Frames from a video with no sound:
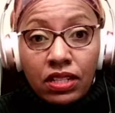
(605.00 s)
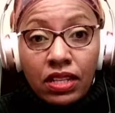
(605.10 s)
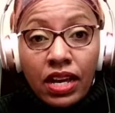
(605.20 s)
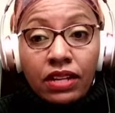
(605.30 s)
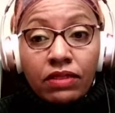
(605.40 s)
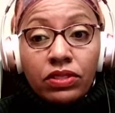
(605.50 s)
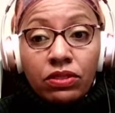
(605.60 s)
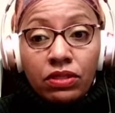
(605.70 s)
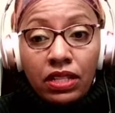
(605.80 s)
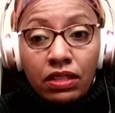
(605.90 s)
line of
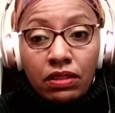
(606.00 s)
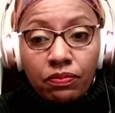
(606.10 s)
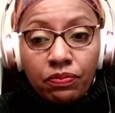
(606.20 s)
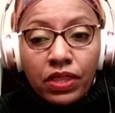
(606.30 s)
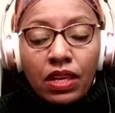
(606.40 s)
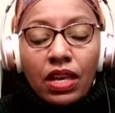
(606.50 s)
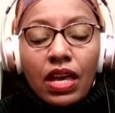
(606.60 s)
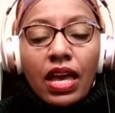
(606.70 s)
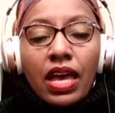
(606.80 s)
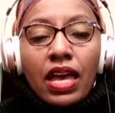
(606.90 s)
duty,
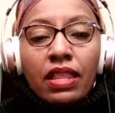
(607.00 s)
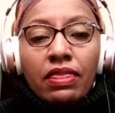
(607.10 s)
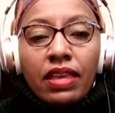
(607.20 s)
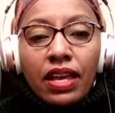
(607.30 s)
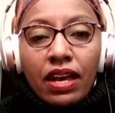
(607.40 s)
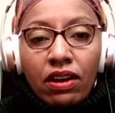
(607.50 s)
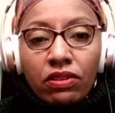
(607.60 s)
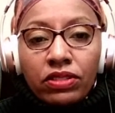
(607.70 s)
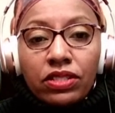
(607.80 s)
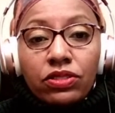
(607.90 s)
and they
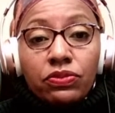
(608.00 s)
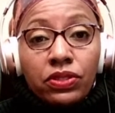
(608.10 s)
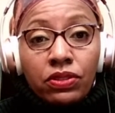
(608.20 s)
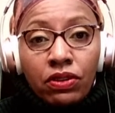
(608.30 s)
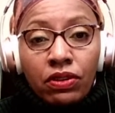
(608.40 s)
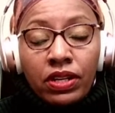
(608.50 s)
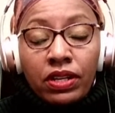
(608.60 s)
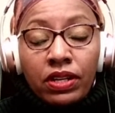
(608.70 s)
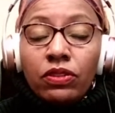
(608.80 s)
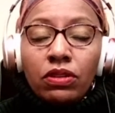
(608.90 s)
held his funeral. And
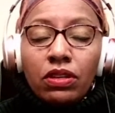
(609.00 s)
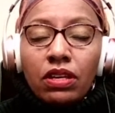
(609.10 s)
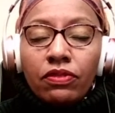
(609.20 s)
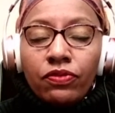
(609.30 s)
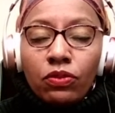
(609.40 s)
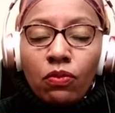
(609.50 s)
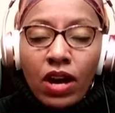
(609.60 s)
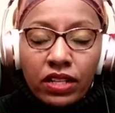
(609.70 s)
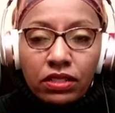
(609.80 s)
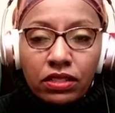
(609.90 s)
if you
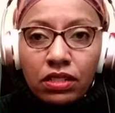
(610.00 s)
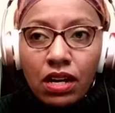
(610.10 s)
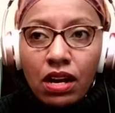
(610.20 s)
watch